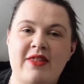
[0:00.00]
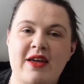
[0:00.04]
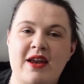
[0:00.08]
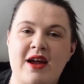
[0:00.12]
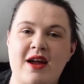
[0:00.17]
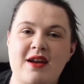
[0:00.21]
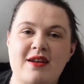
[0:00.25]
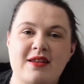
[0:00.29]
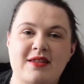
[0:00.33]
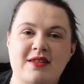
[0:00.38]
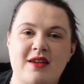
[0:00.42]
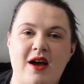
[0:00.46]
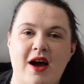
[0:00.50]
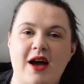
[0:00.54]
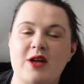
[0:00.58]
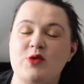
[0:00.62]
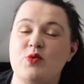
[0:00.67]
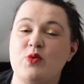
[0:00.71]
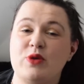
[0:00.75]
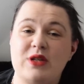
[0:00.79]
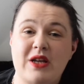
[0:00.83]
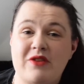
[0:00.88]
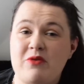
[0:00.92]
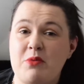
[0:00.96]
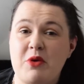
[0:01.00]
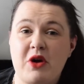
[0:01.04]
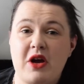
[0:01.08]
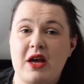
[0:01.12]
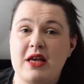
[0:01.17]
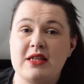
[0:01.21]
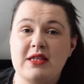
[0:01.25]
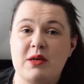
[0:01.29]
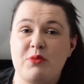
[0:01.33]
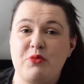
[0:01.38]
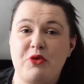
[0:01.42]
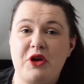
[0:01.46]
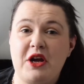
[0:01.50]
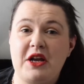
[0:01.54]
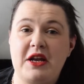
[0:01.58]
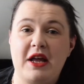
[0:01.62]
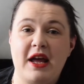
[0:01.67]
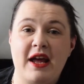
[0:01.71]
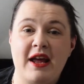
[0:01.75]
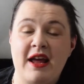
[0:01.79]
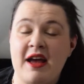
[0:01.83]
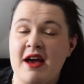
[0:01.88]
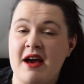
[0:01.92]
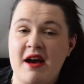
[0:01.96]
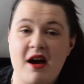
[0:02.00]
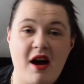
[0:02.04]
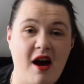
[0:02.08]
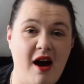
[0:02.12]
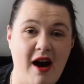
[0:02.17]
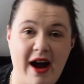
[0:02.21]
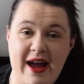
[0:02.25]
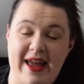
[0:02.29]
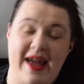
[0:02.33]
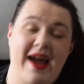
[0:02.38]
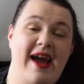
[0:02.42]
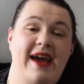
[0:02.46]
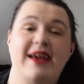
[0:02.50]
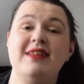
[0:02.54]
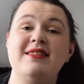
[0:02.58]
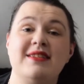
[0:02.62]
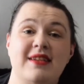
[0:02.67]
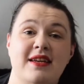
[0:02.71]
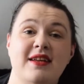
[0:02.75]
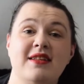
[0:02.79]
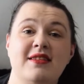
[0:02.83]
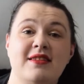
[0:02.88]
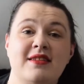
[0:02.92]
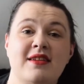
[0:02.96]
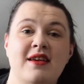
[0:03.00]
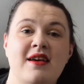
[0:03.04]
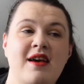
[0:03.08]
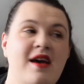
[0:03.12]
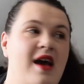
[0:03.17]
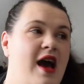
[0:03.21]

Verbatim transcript: then I decide whichever book it is I'm reading, I hate it.